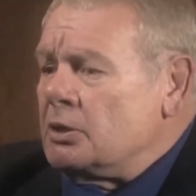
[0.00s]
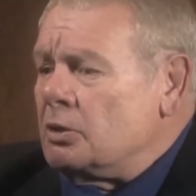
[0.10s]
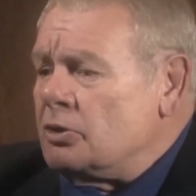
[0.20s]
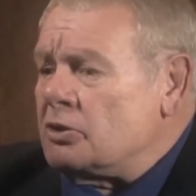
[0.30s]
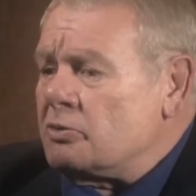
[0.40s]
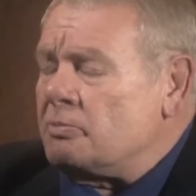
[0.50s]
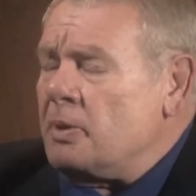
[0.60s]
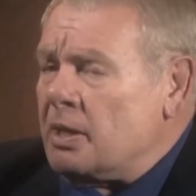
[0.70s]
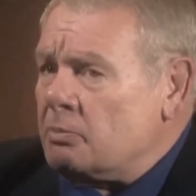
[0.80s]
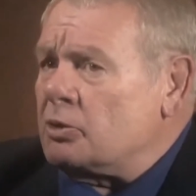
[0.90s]
No
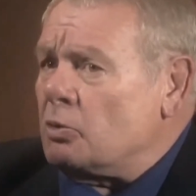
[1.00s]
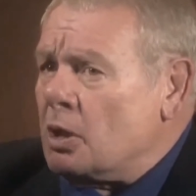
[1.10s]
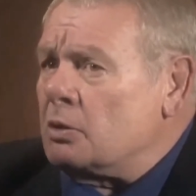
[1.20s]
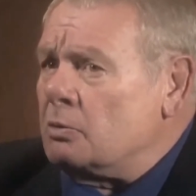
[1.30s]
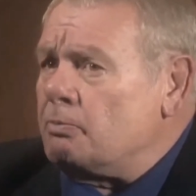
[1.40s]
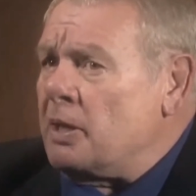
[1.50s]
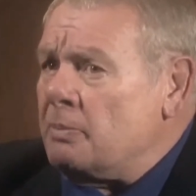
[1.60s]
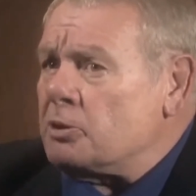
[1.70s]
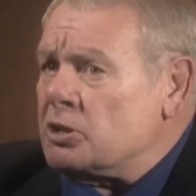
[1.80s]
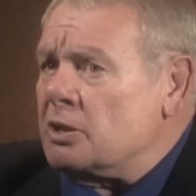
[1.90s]
disrespect, but the Waterloo
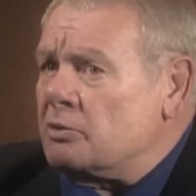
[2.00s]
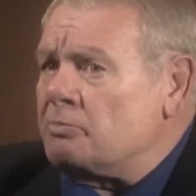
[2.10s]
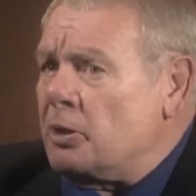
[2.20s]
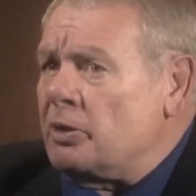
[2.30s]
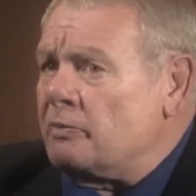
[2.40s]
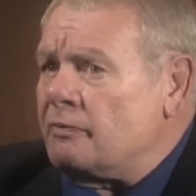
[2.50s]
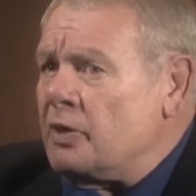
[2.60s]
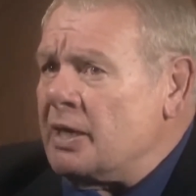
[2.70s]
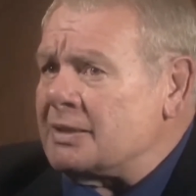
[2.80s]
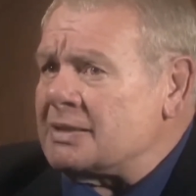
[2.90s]
paper said he was buried in
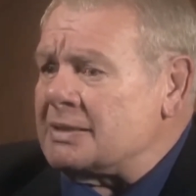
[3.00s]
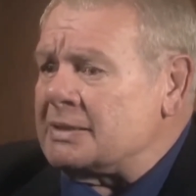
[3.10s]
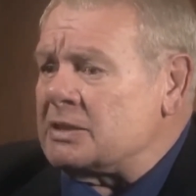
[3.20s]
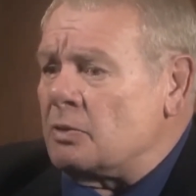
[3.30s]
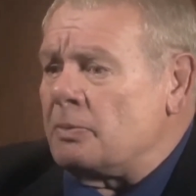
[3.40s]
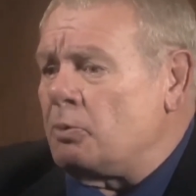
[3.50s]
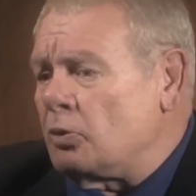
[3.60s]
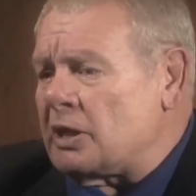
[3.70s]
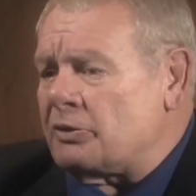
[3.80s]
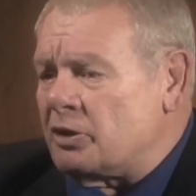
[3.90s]
France." And so he
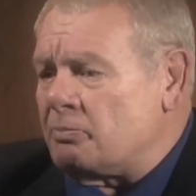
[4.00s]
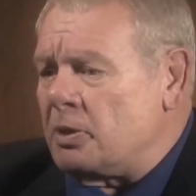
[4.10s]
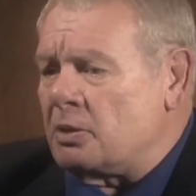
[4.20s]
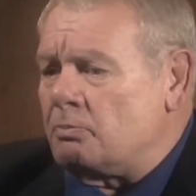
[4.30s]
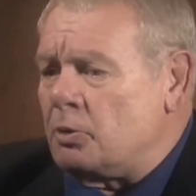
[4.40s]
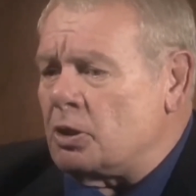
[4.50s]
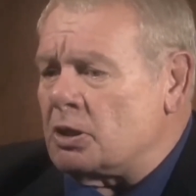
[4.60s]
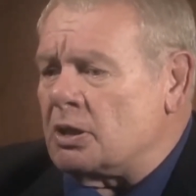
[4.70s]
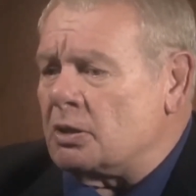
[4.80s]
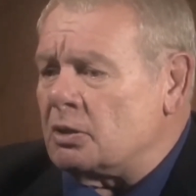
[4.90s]
pulled out this big book
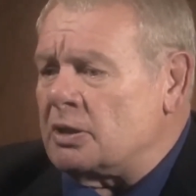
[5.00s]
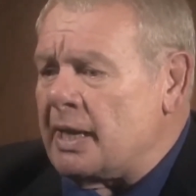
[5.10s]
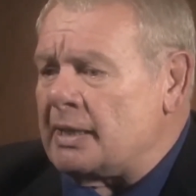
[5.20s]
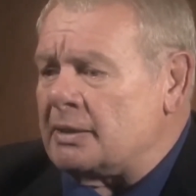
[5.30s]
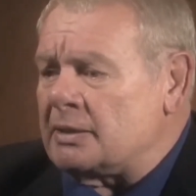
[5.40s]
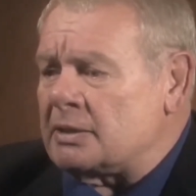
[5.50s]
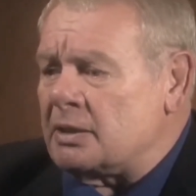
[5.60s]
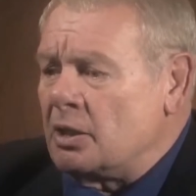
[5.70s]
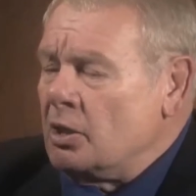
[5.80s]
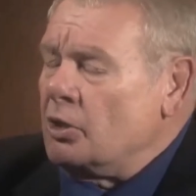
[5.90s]
and he looked at it and he
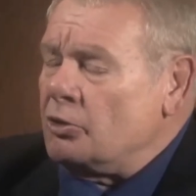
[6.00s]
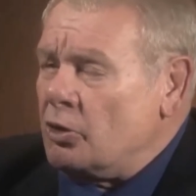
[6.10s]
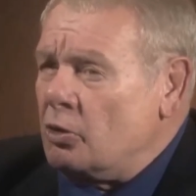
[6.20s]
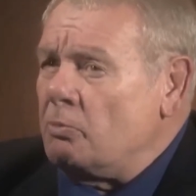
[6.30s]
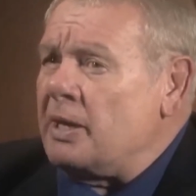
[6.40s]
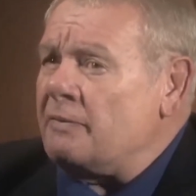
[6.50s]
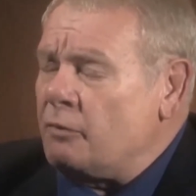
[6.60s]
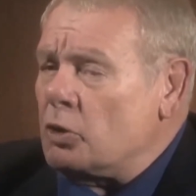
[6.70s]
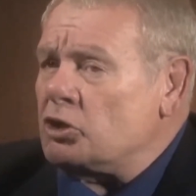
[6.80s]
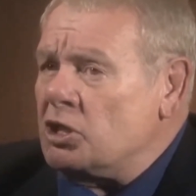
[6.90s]
said, "No, May
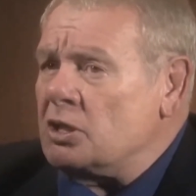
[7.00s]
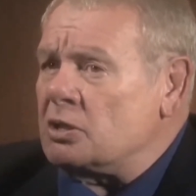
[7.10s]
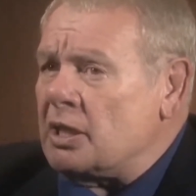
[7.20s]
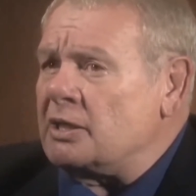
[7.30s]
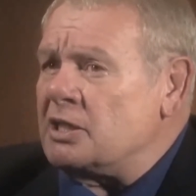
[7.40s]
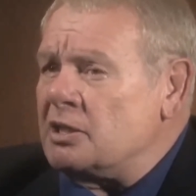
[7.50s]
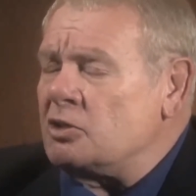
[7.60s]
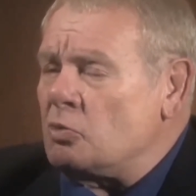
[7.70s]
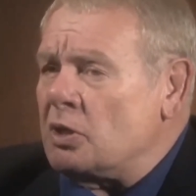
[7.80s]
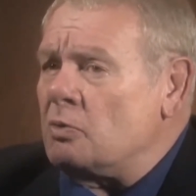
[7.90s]
14th,
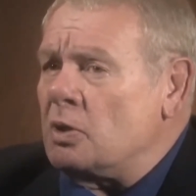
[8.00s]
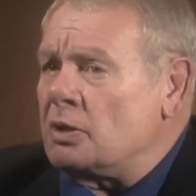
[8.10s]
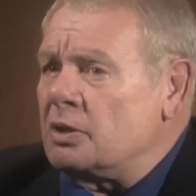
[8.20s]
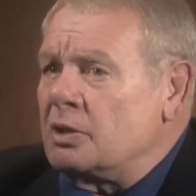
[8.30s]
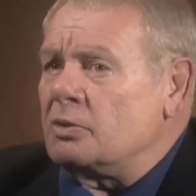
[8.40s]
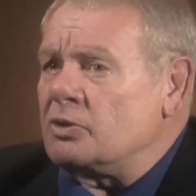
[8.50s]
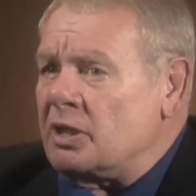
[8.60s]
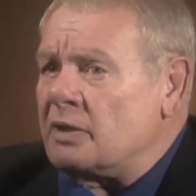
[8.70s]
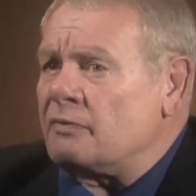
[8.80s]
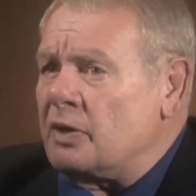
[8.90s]
1921,
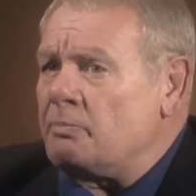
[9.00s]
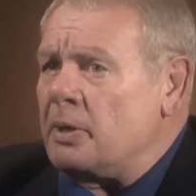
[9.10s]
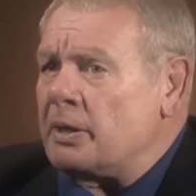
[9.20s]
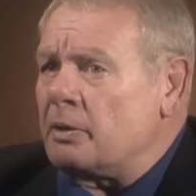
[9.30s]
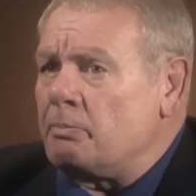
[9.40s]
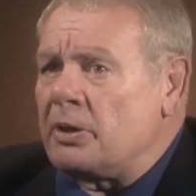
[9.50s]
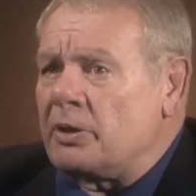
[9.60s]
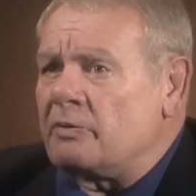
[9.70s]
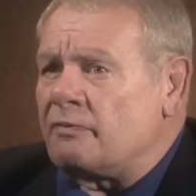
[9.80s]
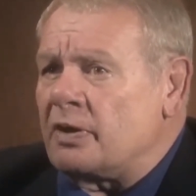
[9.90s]
Lieutenant Fred Becker
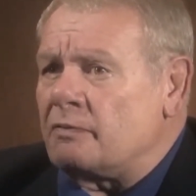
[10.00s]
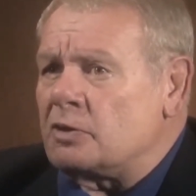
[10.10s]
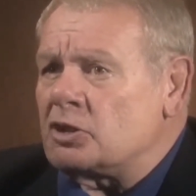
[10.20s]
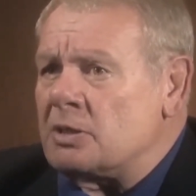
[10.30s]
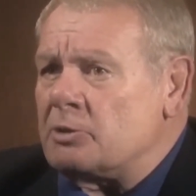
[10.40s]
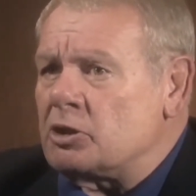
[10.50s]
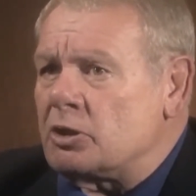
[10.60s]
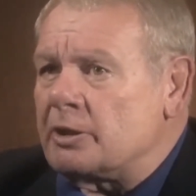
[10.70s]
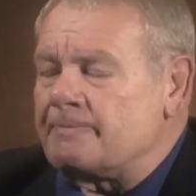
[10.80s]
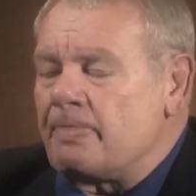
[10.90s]
buried in Fairview
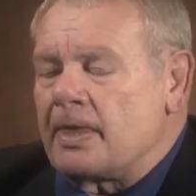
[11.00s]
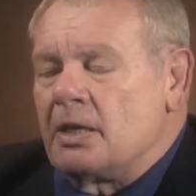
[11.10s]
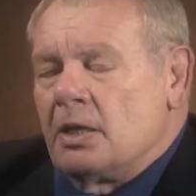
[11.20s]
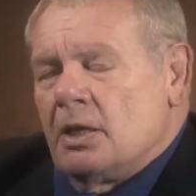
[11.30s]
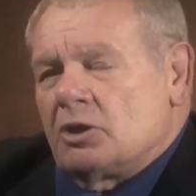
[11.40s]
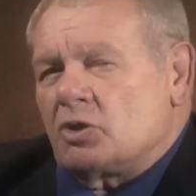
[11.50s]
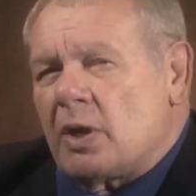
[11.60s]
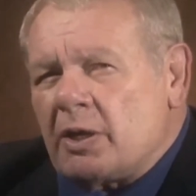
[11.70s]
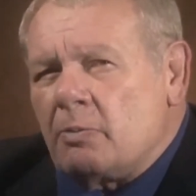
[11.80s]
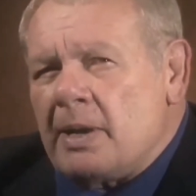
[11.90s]
Cemetery." So
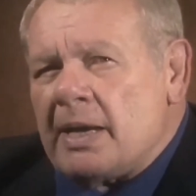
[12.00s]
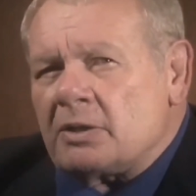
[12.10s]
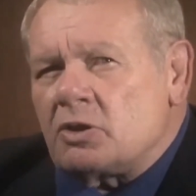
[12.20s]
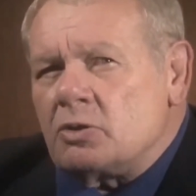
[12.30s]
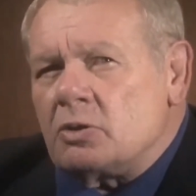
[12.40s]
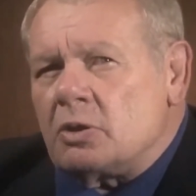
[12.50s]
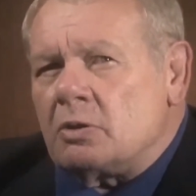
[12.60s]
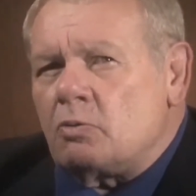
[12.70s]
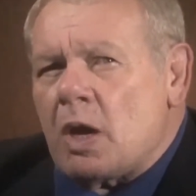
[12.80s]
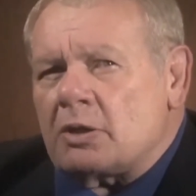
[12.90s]
I go back to
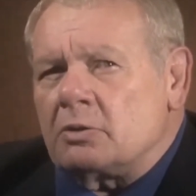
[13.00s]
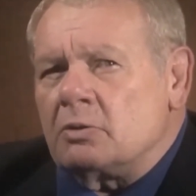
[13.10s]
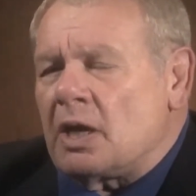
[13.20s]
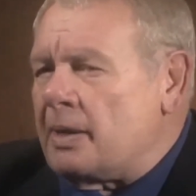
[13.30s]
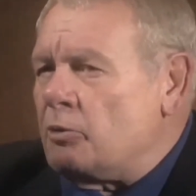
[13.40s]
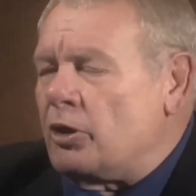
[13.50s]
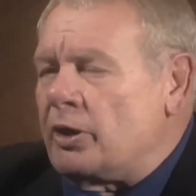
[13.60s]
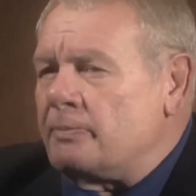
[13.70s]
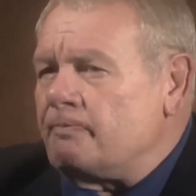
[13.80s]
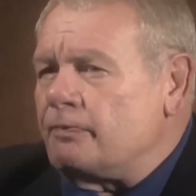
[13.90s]
the Waterloo
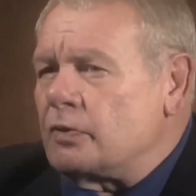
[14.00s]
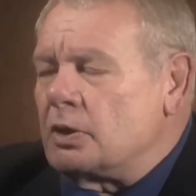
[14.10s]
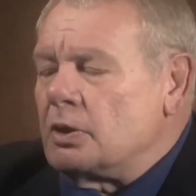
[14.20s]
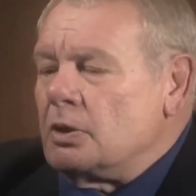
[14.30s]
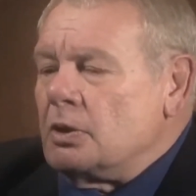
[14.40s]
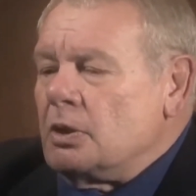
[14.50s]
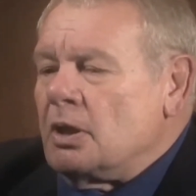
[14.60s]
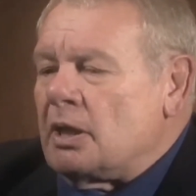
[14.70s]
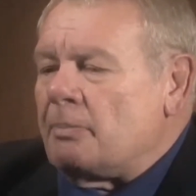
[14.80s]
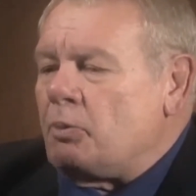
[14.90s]
Library
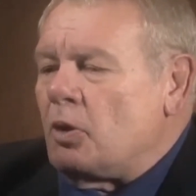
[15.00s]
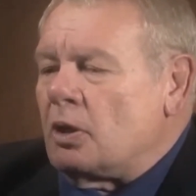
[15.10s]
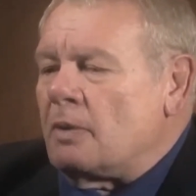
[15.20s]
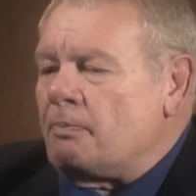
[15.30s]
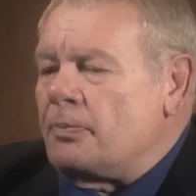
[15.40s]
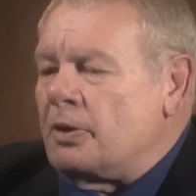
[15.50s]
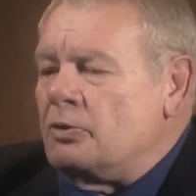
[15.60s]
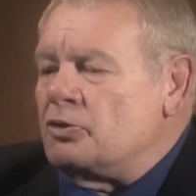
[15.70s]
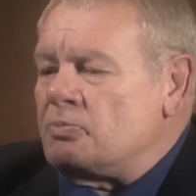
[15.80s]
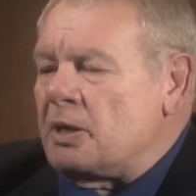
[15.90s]
and I pull up the
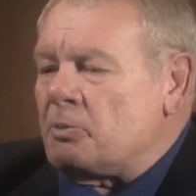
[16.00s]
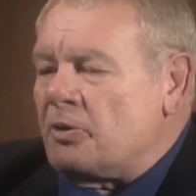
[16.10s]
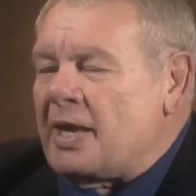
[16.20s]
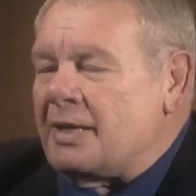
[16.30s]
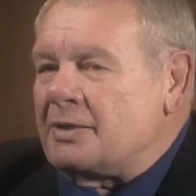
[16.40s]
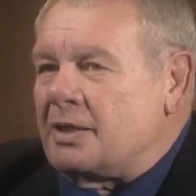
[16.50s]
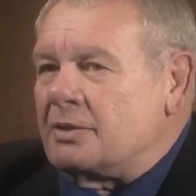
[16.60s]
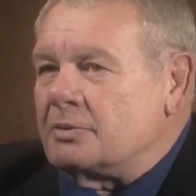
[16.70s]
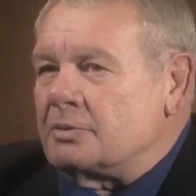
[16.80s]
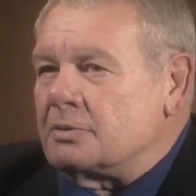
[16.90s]
newspaper of that
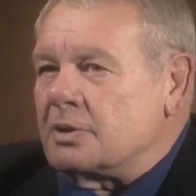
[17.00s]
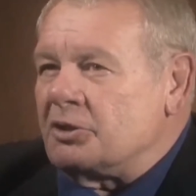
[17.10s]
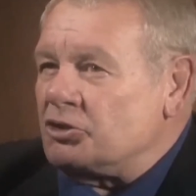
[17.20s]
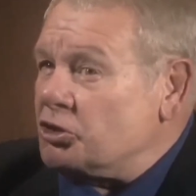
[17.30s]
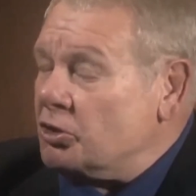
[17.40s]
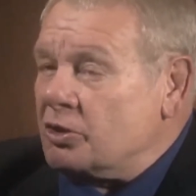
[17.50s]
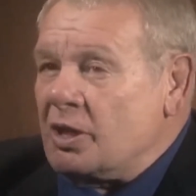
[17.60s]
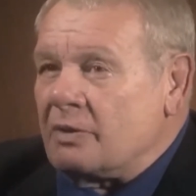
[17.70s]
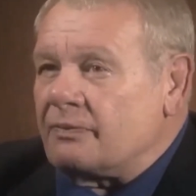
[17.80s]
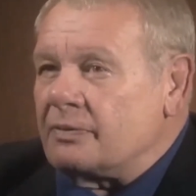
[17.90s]
date, and sure
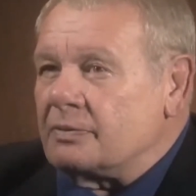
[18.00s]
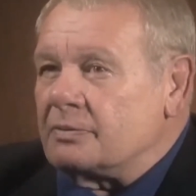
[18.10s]
enough,